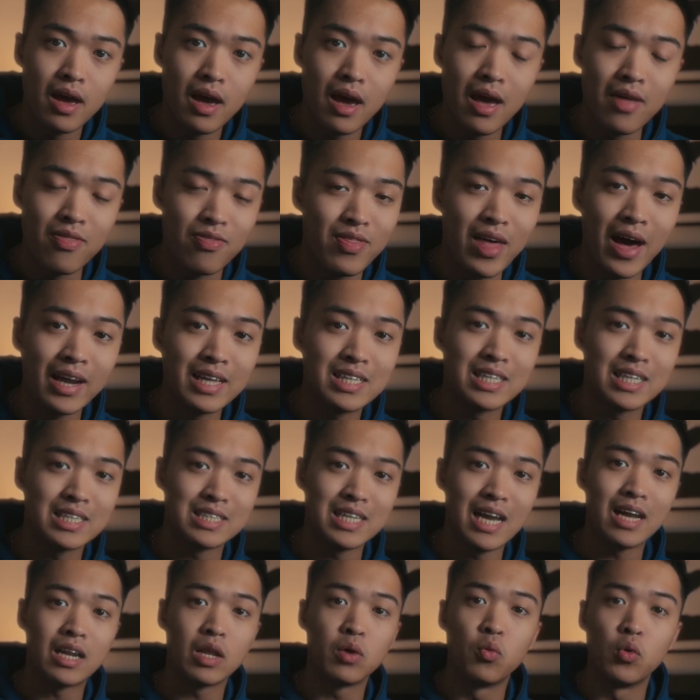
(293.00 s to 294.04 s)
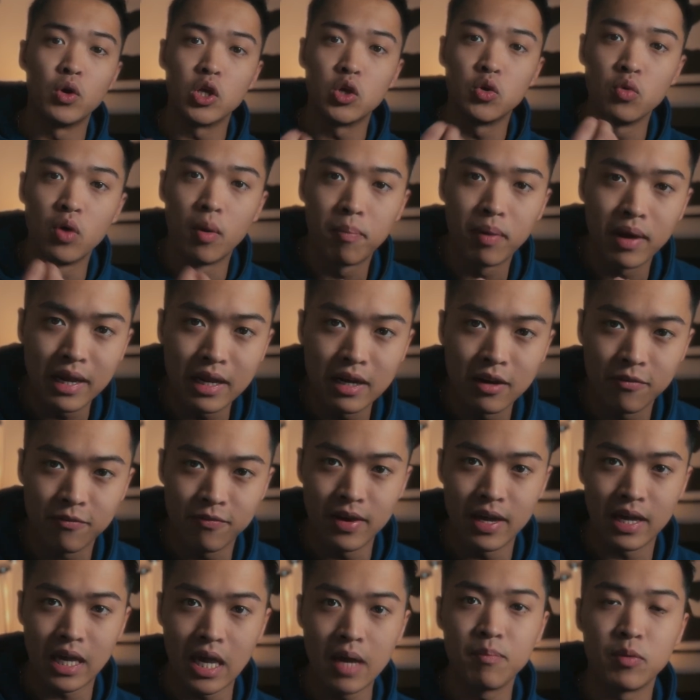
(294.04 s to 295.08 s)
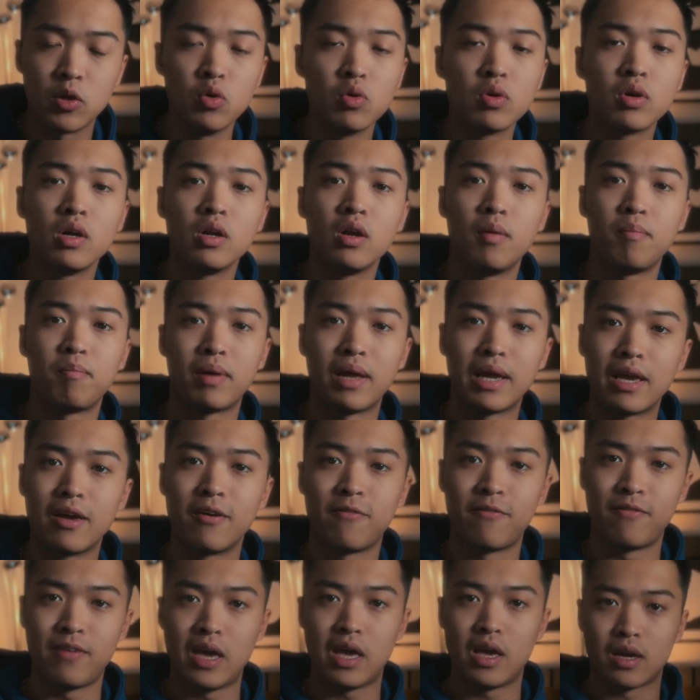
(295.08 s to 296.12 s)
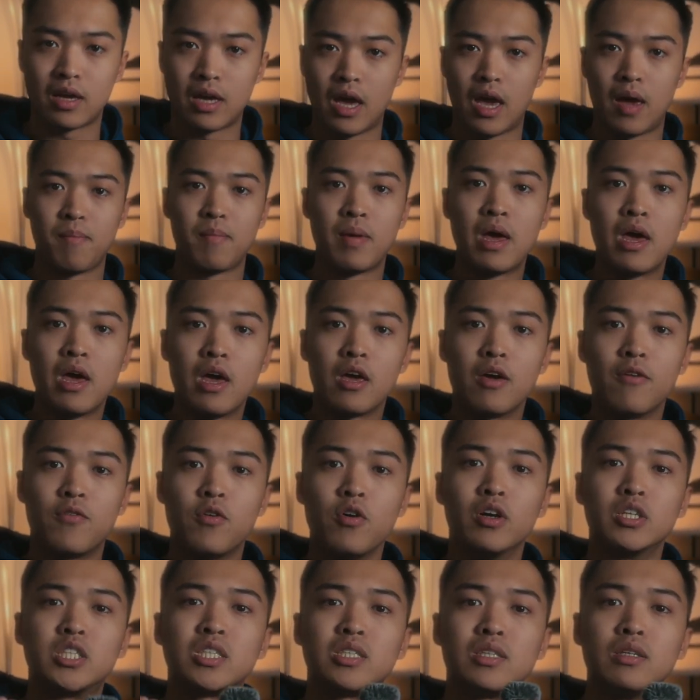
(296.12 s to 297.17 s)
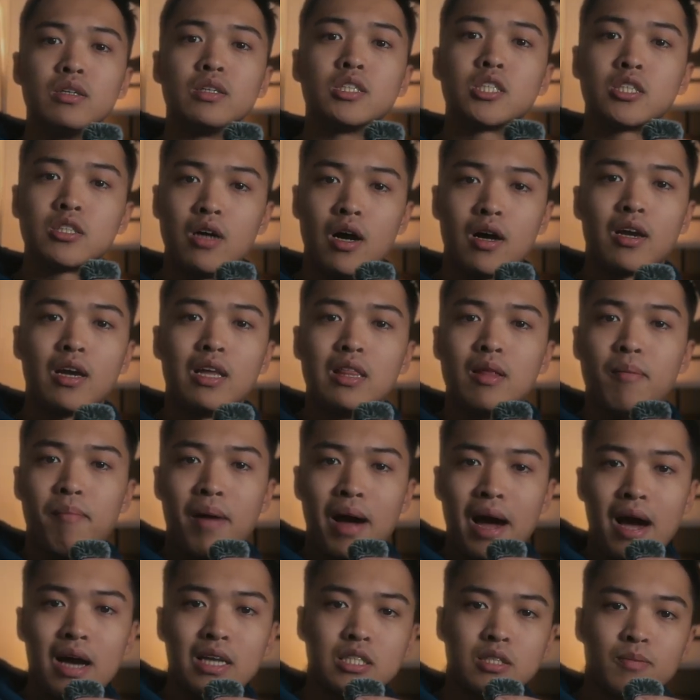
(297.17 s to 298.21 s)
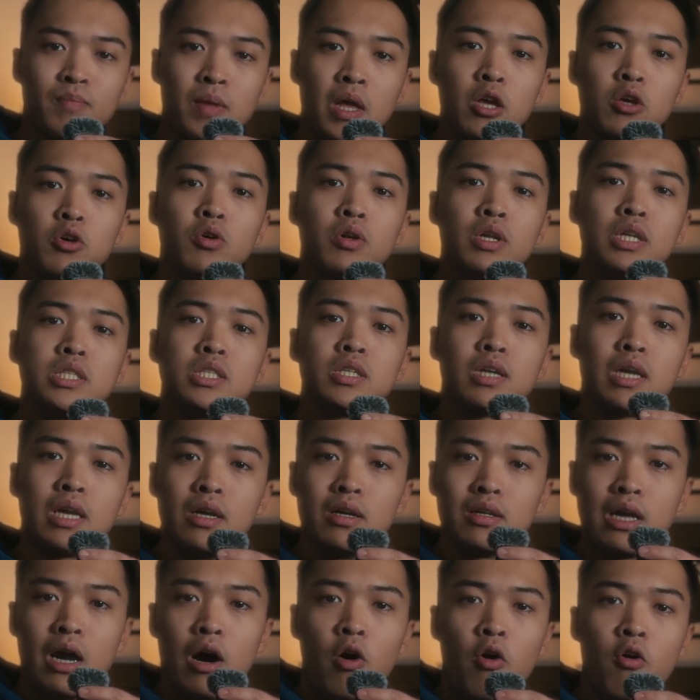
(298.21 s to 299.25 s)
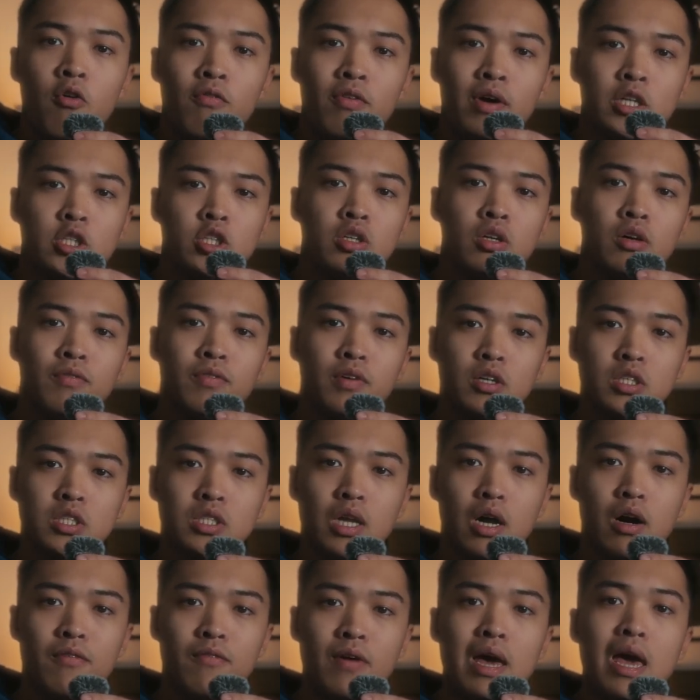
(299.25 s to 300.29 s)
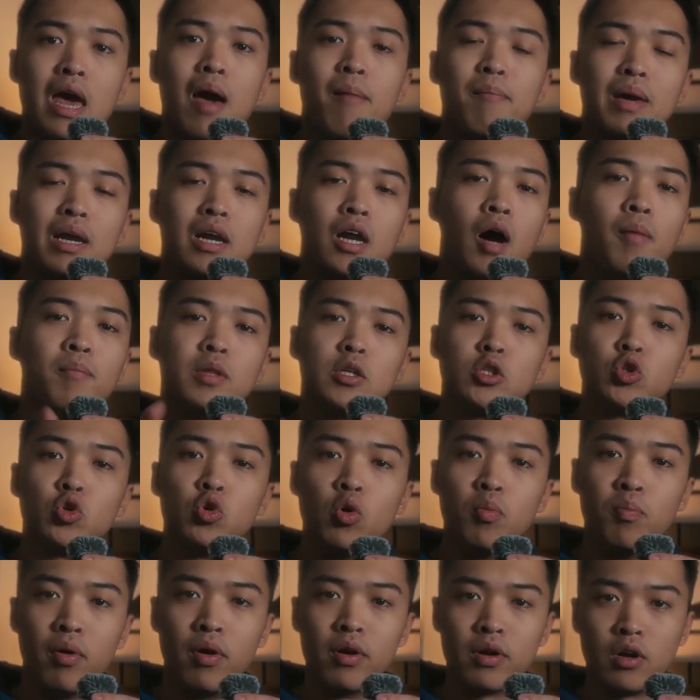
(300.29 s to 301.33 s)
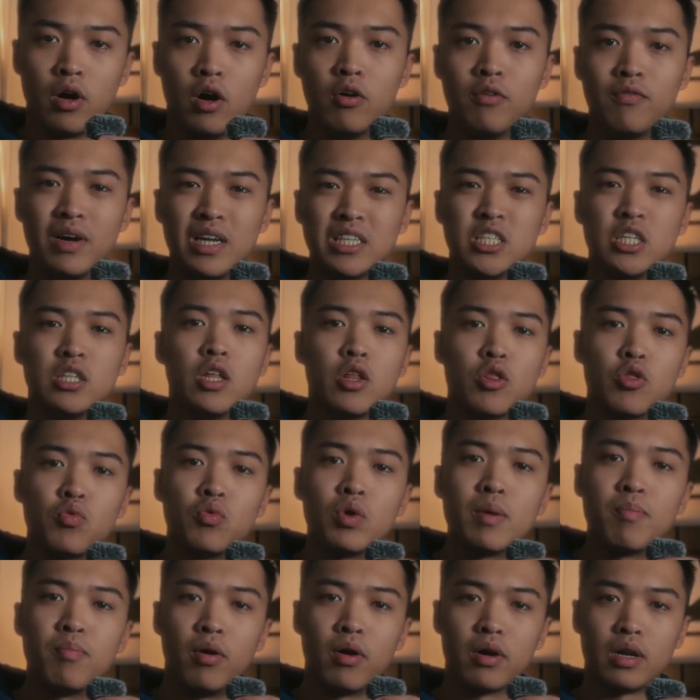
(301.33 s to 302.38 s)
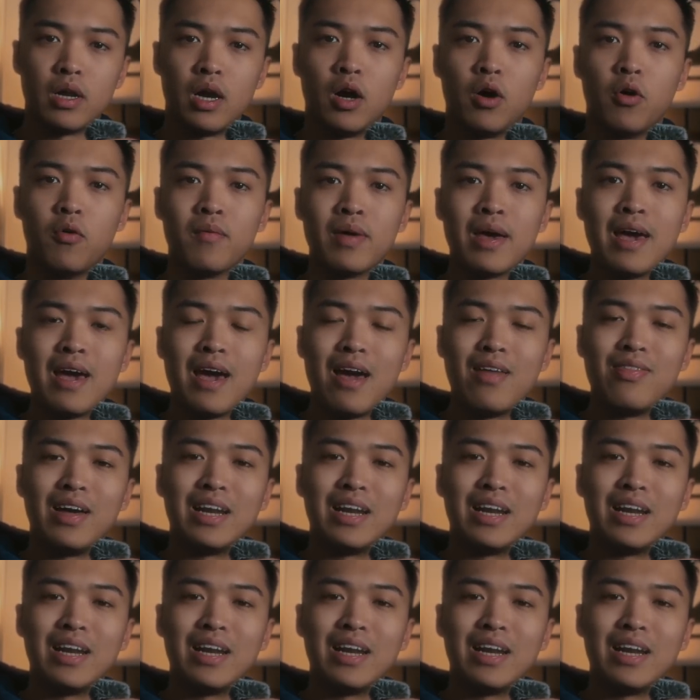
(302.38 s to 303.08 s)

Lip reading: And that is exactly when you are playing a fair game. You cannot play a fair game if you are still stuck in the past. You need to kill that old version of yourself and become the 2.0 version, the 3.0.